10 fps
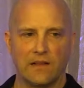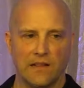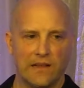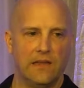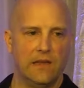
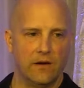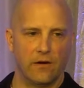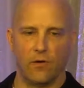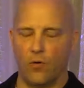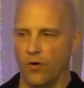click
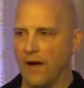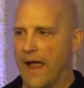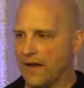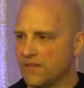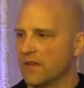here or
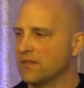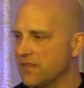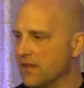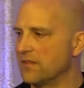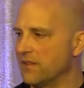access
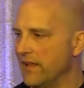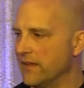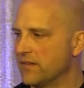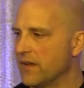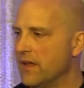this
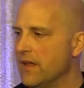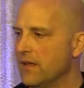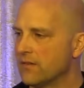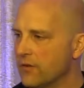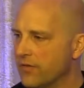list.
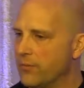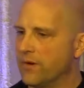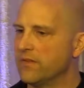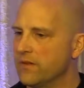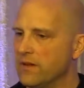So if the
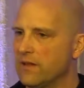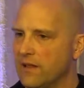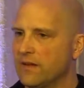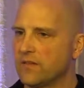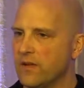person
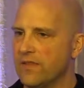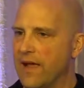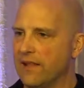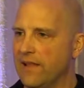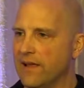clicks on
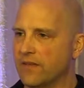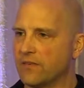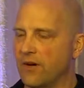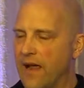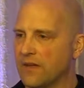that
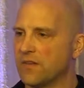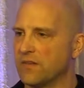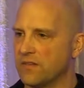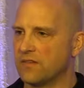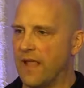list or
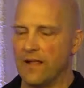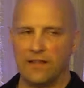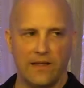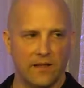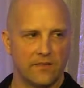accesses that
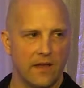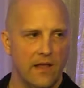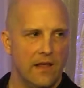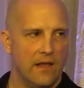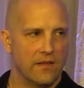list,
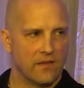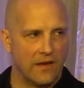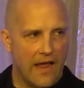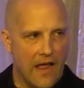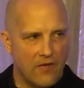it's
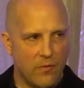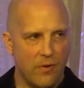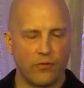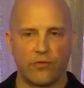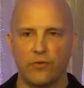going to have
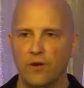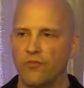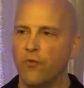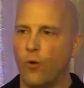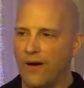about 300 or
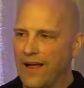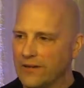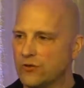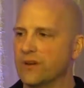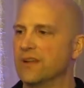
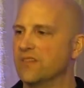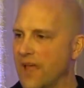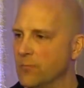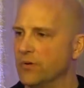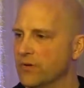400
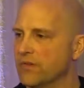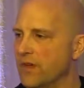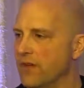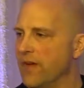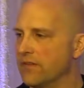examples
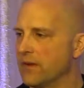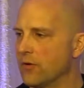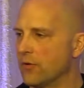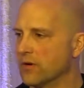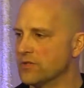of
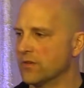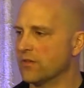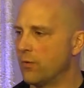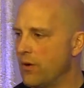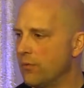ethnic origin.
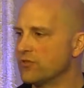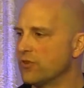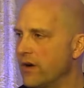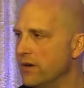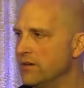So what we're
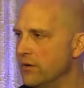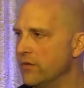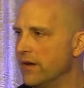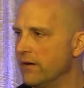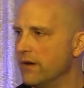trying to
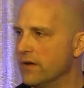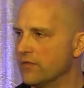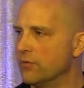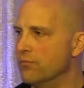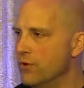do there
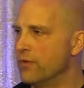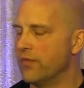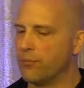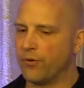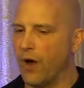is
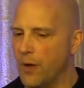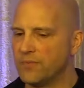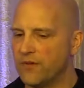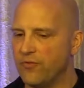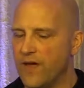remove the
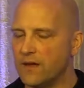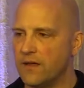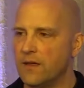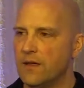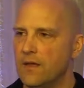prompt
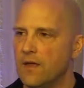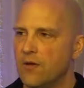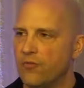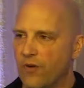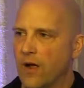effect
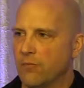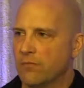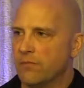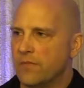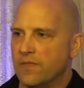
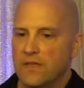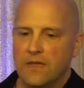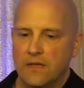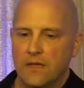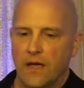from
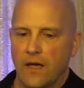the